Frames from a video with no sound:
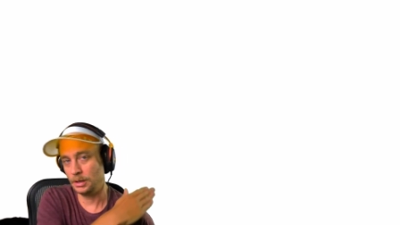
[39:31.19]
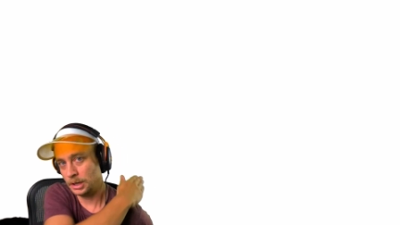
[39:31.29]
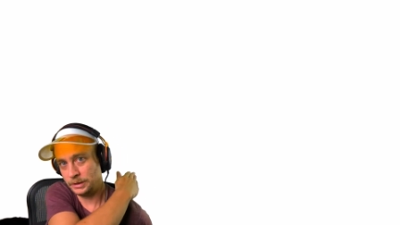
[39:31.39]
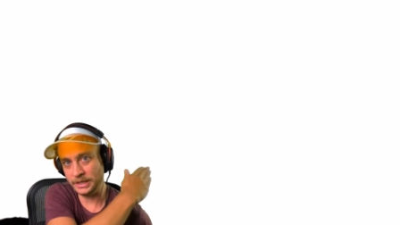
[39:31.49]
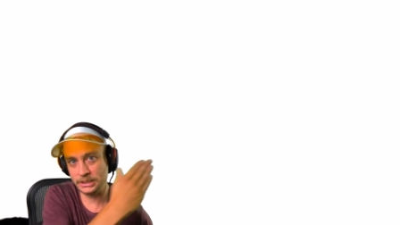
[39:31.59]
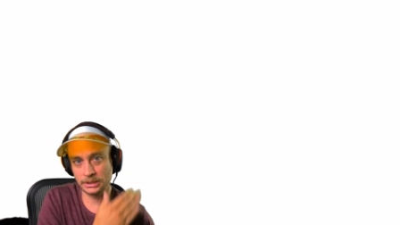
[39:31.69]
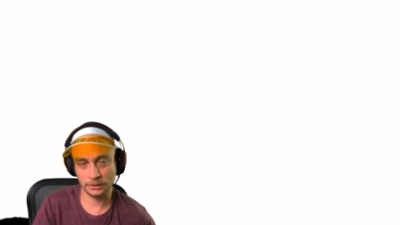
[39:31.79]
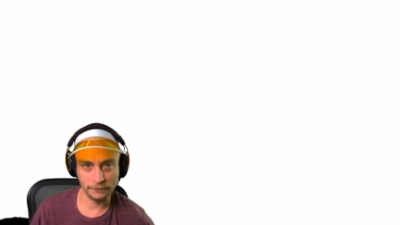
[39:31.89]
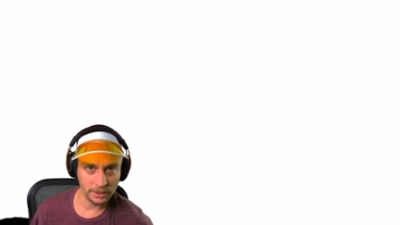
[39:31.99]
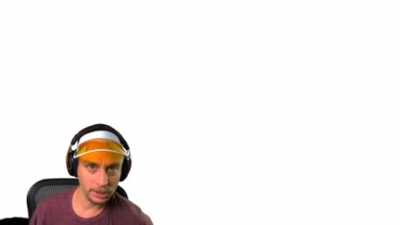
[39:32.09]
In these
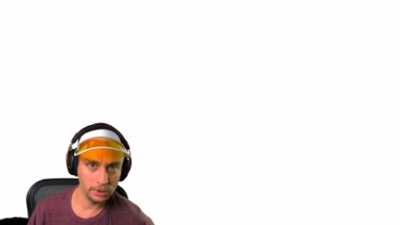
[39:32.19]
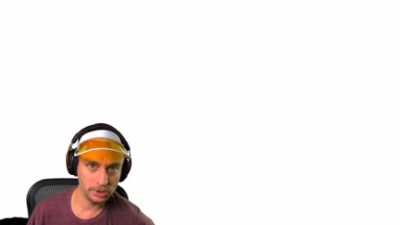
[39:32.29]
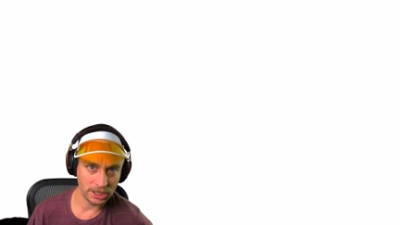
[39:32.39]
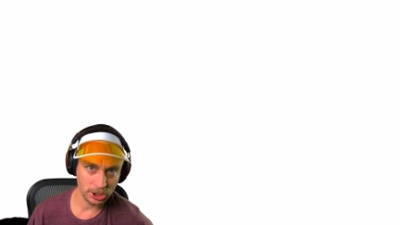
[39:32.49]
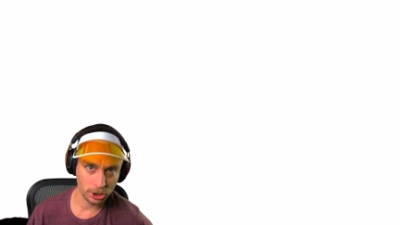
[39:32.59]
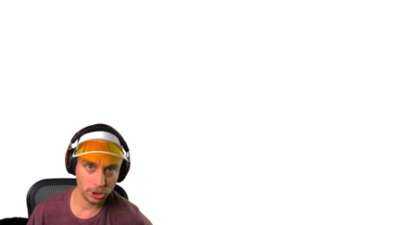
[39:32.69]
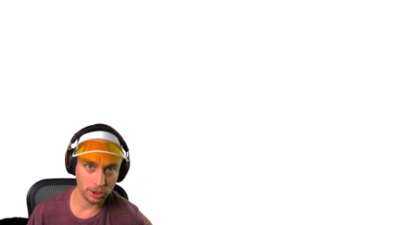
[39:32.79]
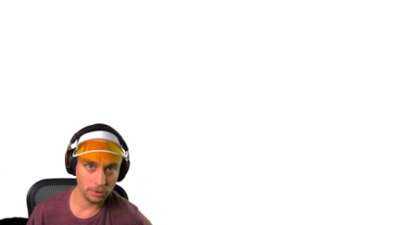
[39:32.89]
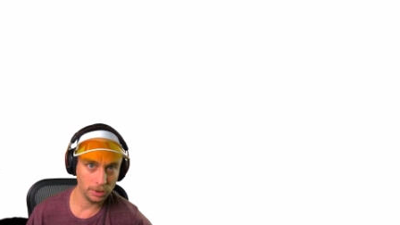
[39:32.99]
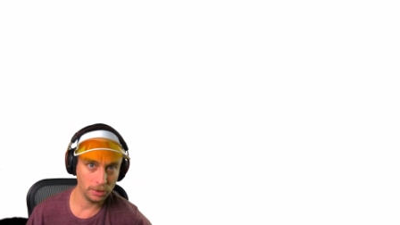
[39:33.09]
videos I just
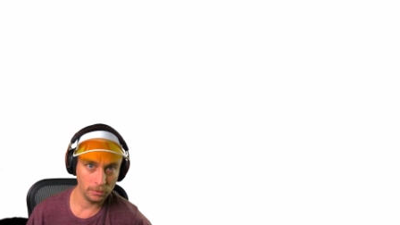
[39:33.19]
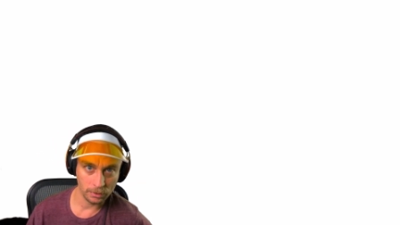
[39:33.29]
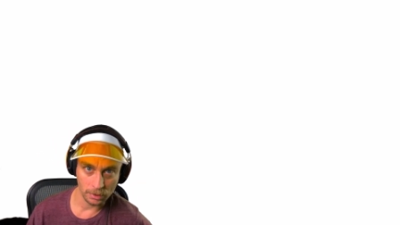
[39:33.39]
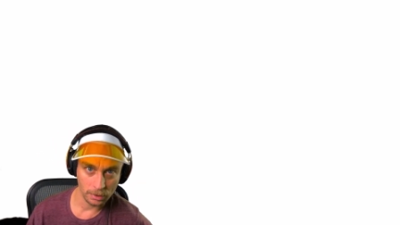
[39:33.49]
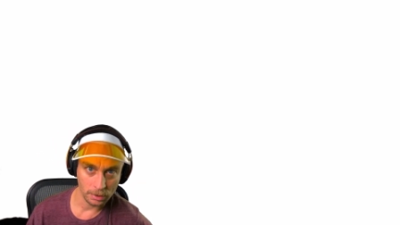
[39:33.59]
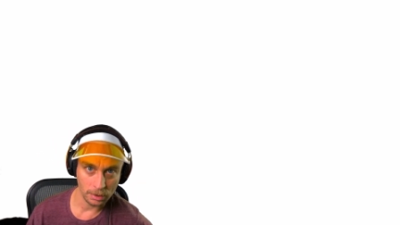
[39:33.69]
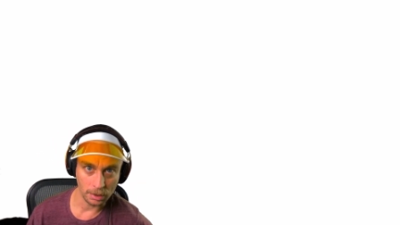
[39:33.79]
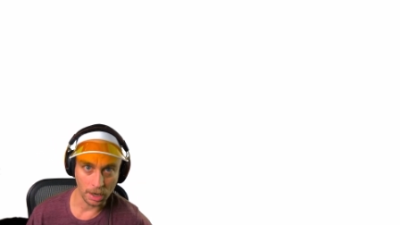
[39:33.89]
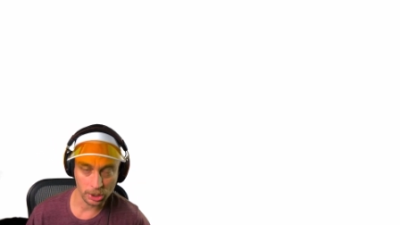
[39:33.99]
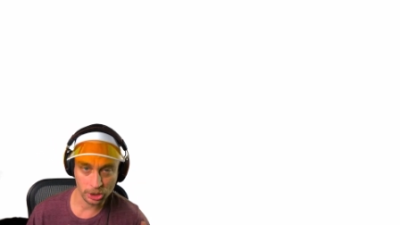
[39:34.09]
showed you,
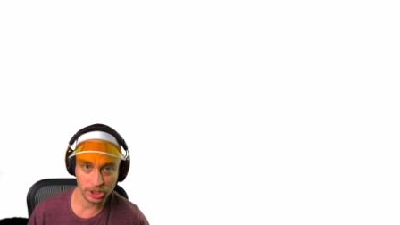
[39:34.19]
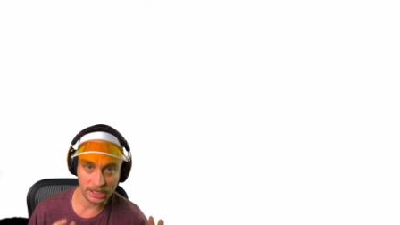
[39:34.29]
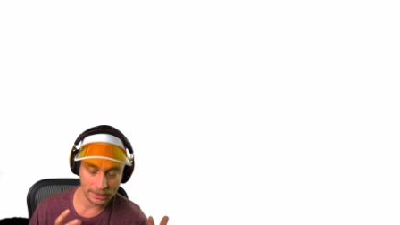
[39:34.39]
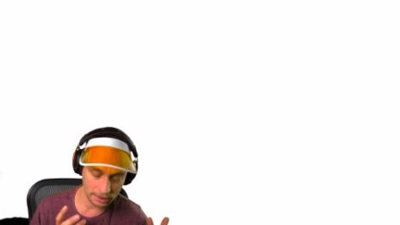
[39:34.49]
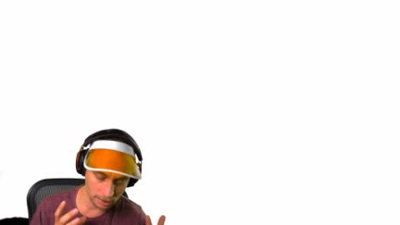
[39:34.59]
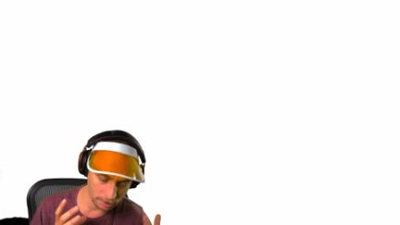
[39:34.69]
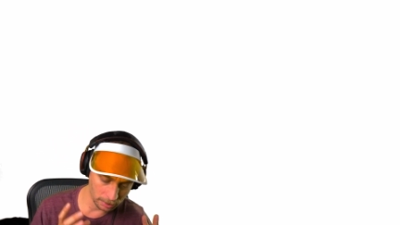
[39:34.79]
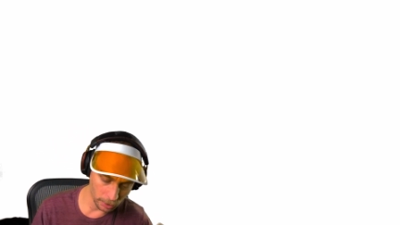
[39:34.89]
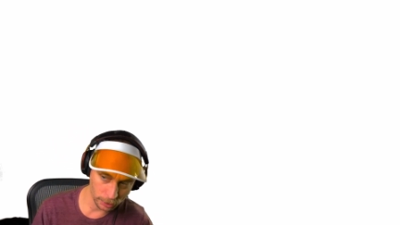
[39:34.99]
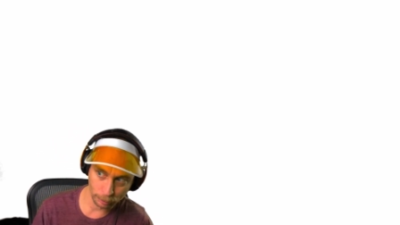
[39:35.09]
understanding
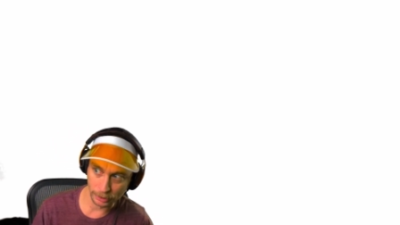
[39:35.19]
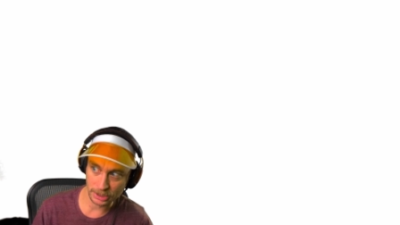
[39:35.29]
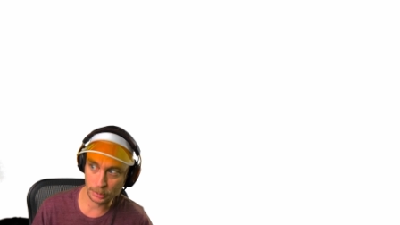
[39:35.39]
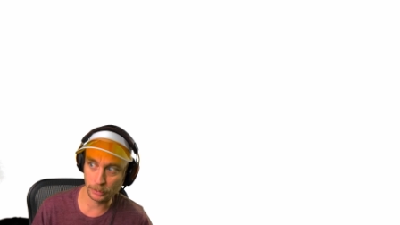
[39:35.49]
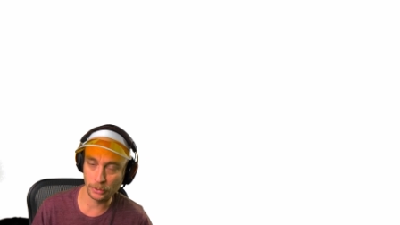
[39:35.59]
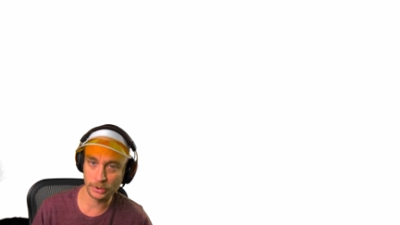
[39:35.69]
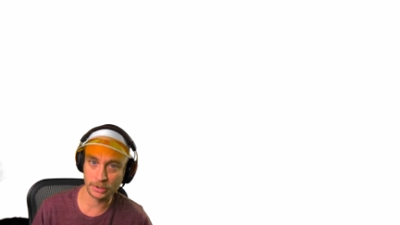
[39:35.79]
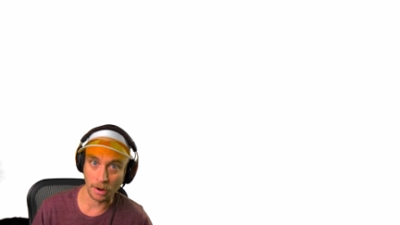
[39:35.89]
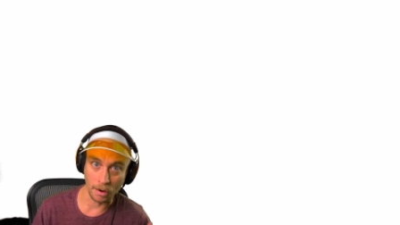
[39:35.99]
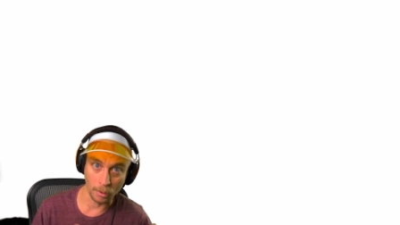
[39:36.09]
those
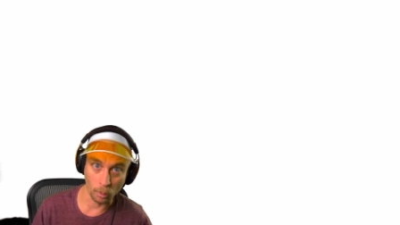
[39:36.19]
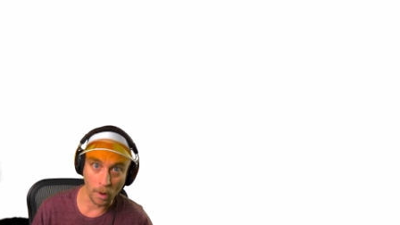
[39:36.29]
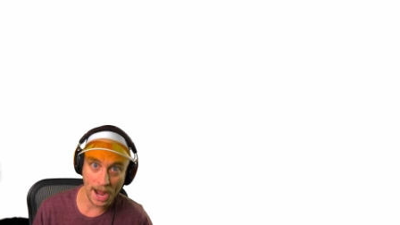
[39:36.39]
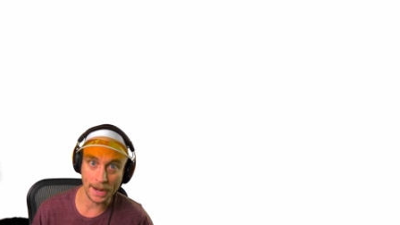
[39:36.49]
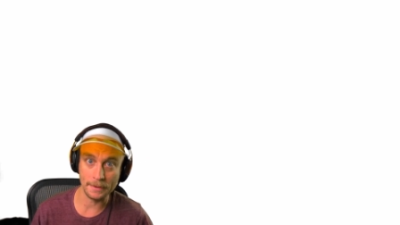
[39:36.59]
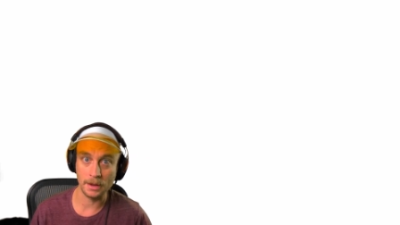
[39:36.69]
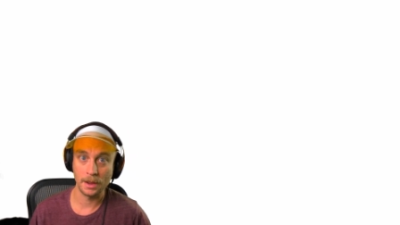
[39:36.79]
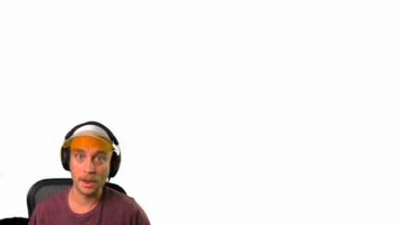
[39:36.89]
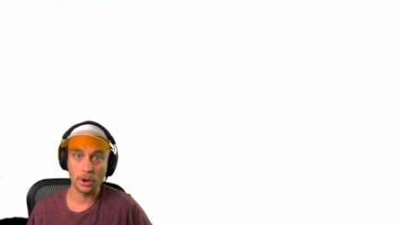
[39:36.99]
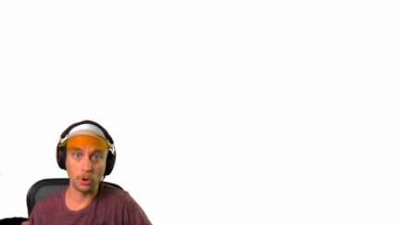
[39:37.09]
principles are why
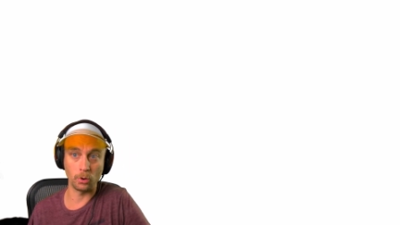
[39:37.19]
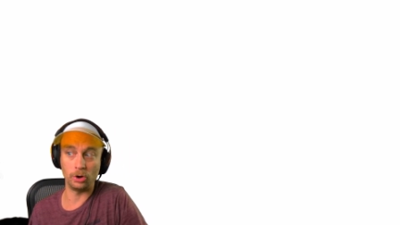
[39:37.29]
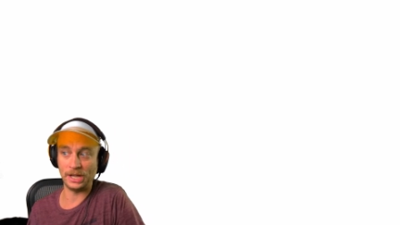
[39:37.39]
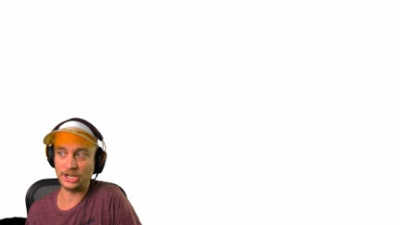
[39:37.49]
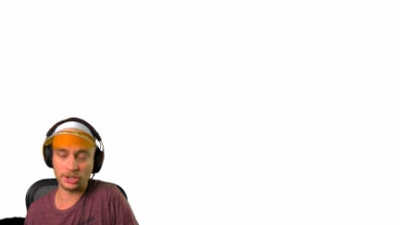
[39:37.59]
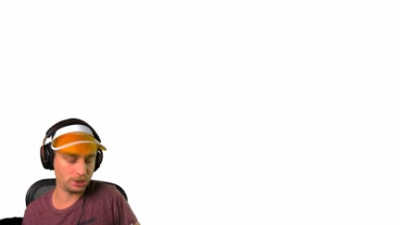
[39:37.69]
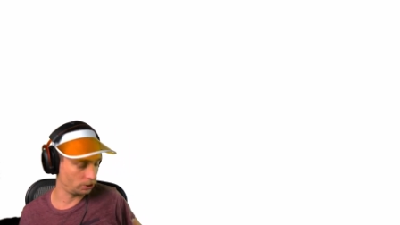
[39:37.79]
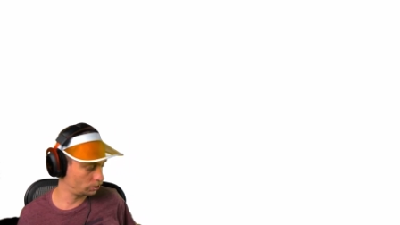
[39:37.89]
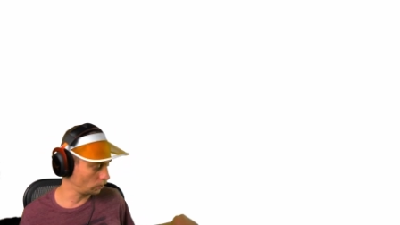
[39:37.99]
correlations are so